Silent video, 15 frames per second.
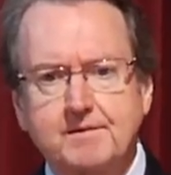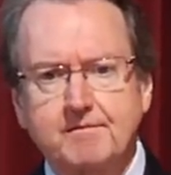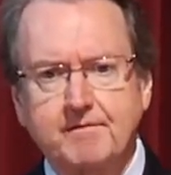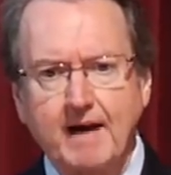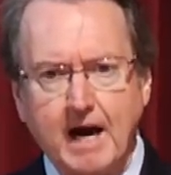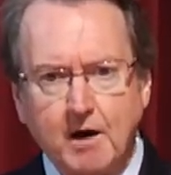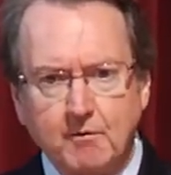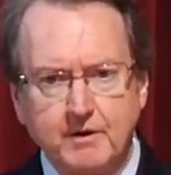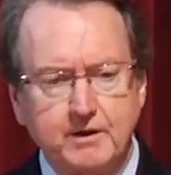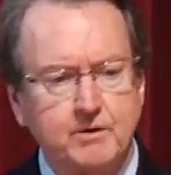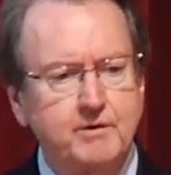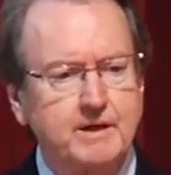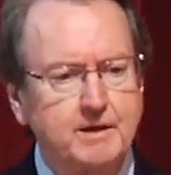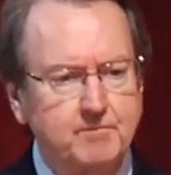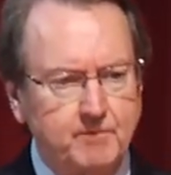of how we're
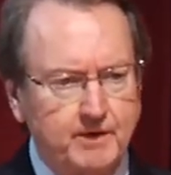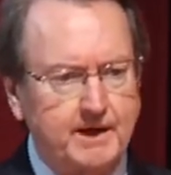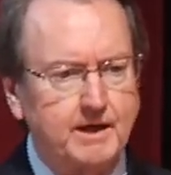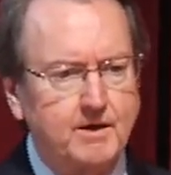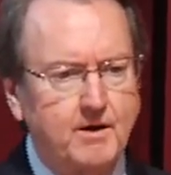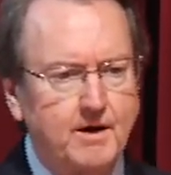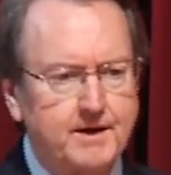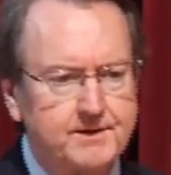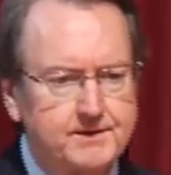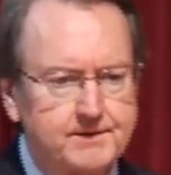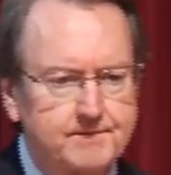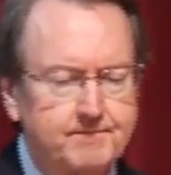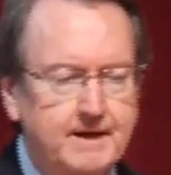doing and what it costs.